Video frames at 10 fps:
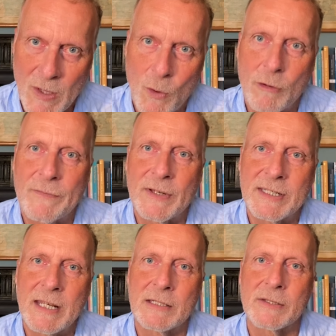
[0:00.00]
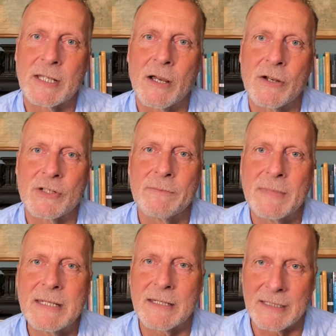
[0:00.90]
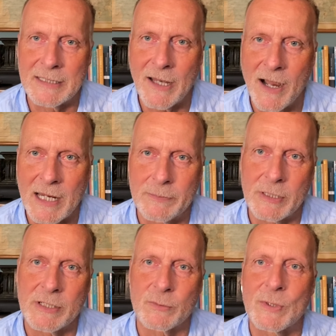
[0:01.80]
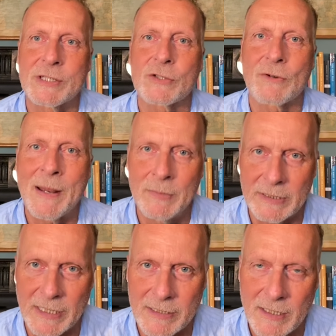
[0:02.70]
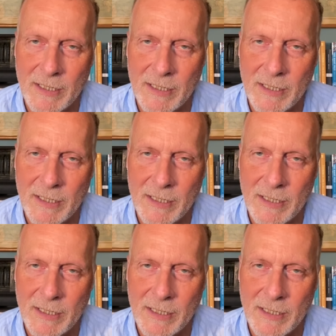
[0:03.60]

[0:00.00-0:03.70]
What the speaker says: Or if he did, the urge immediately died because we'd scrambled it